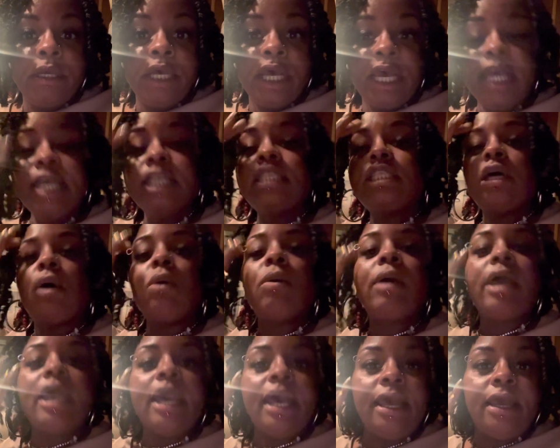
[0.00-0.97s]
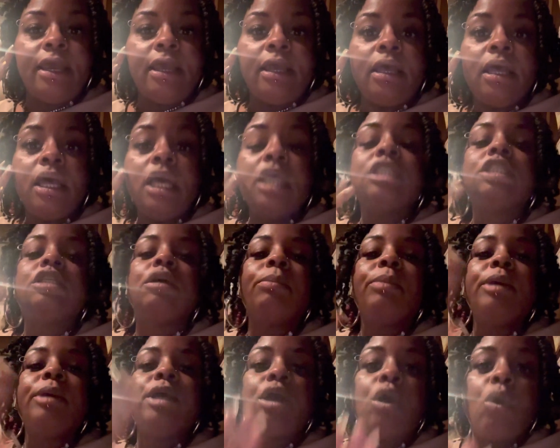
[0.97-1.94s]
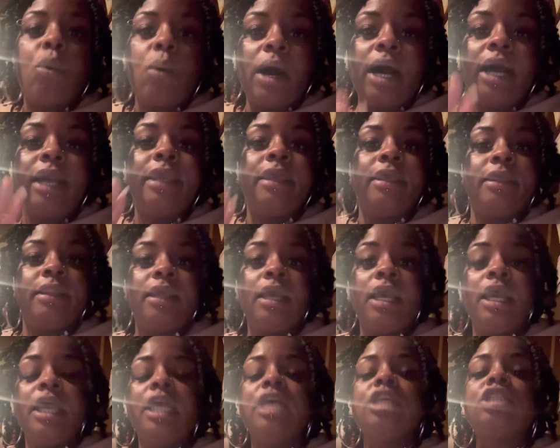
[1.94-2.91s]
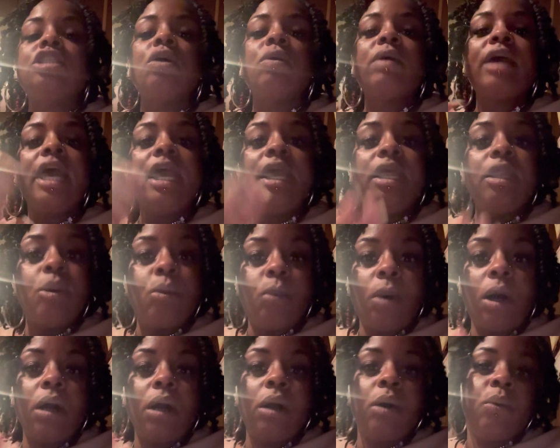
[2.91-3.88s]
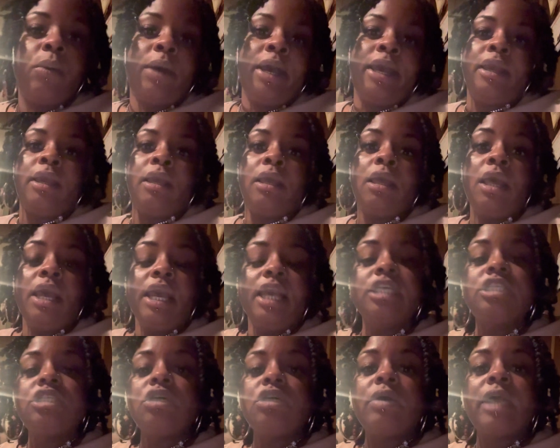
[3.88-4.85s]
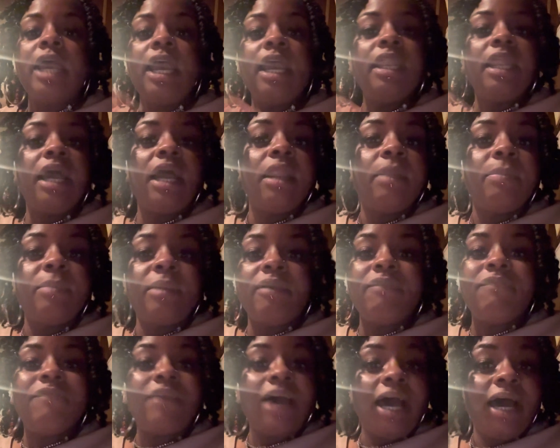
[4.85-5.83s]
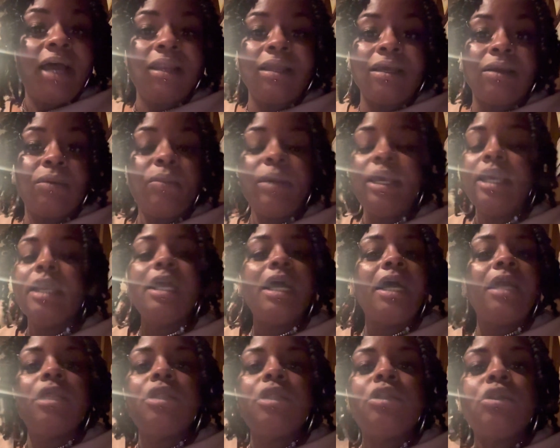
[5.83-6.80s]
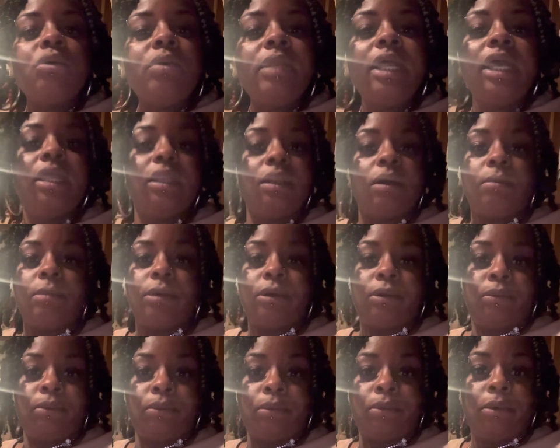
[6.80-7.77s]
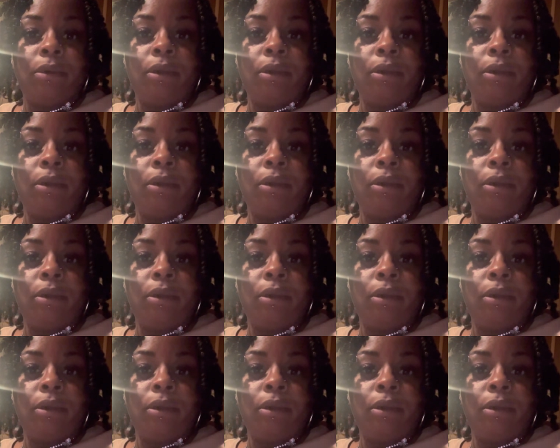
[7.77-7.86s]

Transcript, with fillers: It's okay to be quiet. It's okay to walk away. It's okay not to be violent. We ain't got to do that no more.